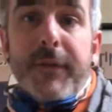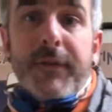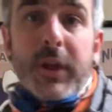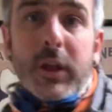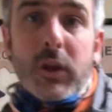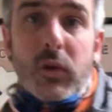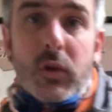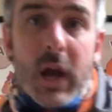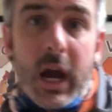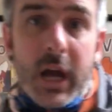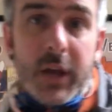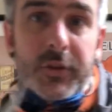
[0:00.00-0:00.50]
that
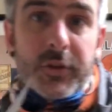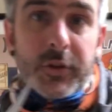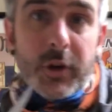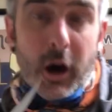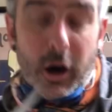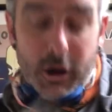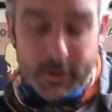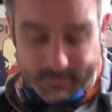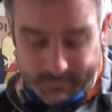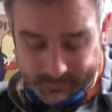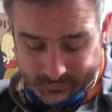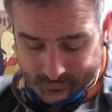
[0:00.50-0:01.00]
you guys
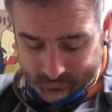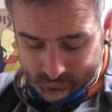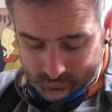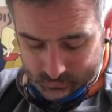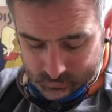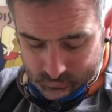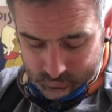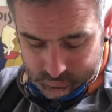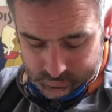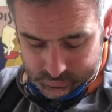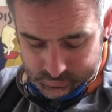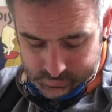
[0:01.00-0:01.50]
saw.
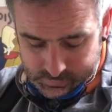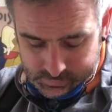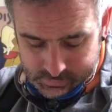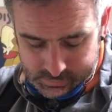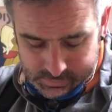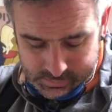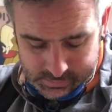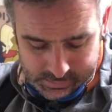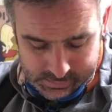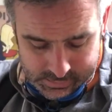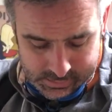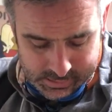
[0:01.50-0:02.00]

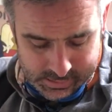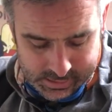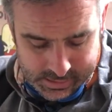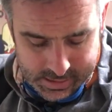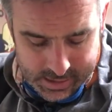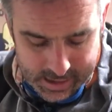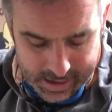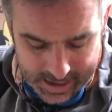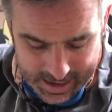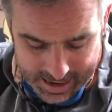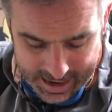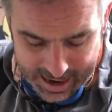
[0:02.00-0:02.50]

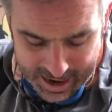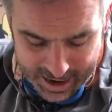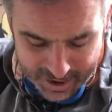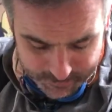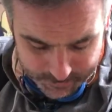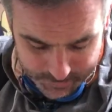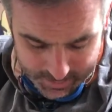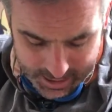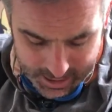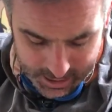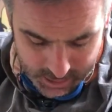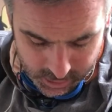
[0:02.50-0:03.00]
I have
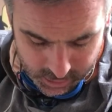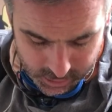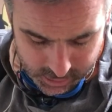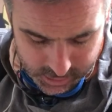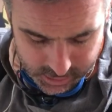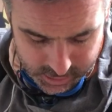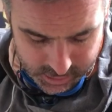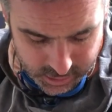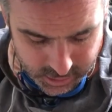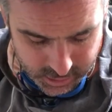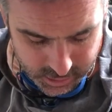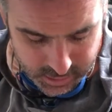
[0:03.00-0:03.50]
my
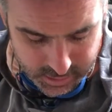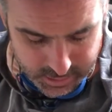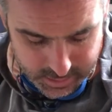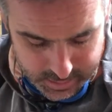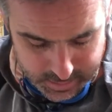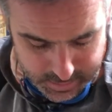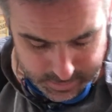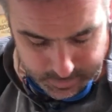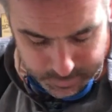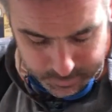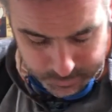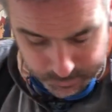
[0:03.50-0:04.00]

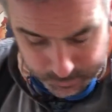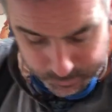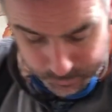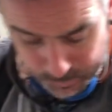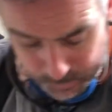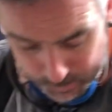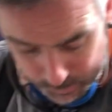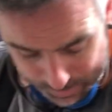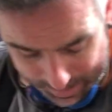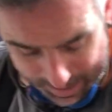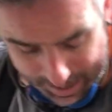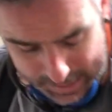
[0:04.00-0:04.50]

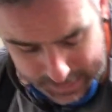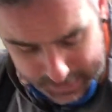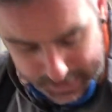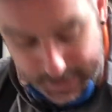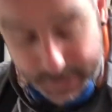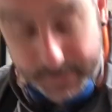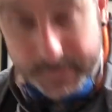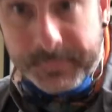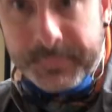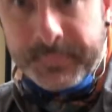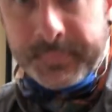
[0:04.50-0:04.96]
backup